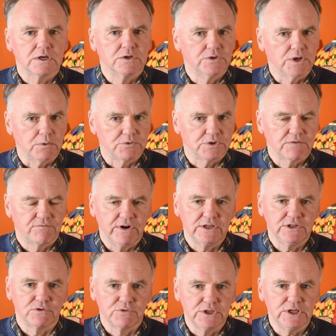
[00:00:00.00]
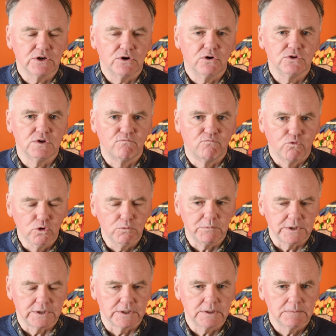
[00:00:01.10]
Now, to find the reading on the
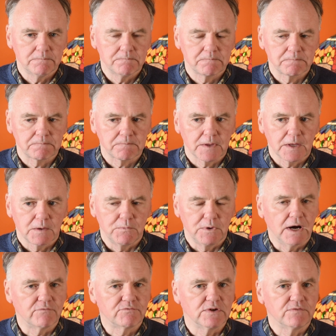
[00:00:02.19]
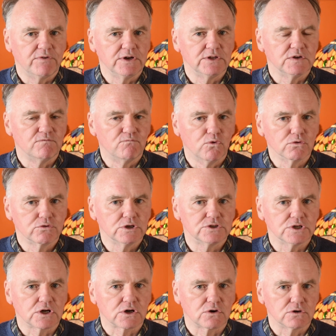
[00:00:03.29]
voltmeter, we have to find the voltage
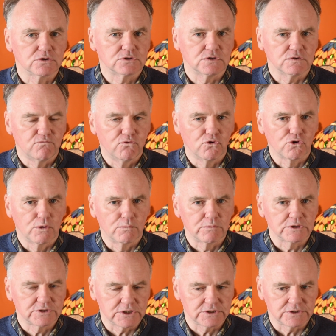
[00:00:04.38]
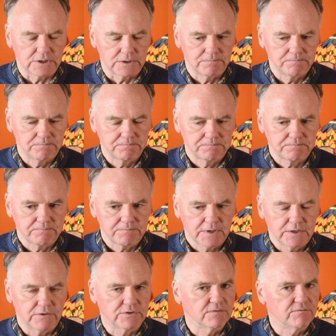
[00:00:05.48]
across the 4 ohm resistor.
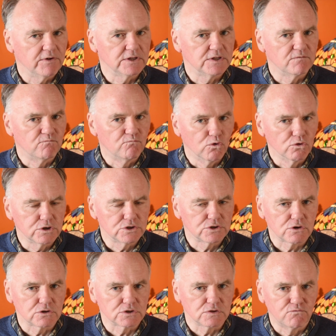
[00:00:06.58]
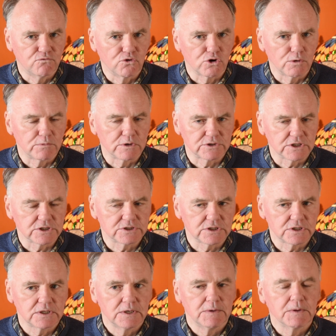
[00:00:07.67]
Now, to find the voltage across the 4 ohm
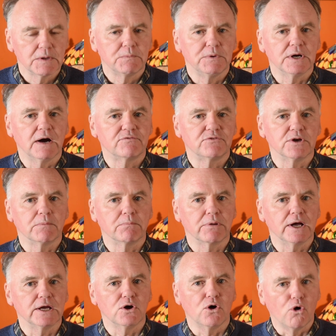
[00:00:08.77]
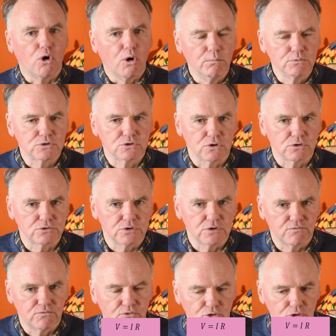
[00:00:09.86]
resistor, we have to apply Ohm's law to the
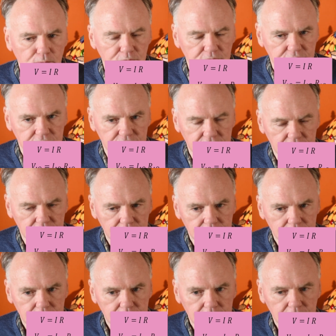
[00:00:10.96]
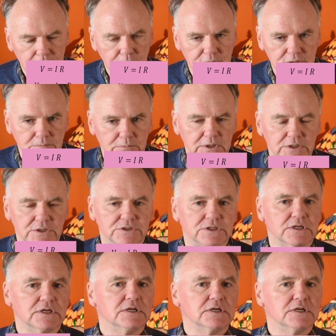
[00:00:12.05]
4 ohm resistor, which means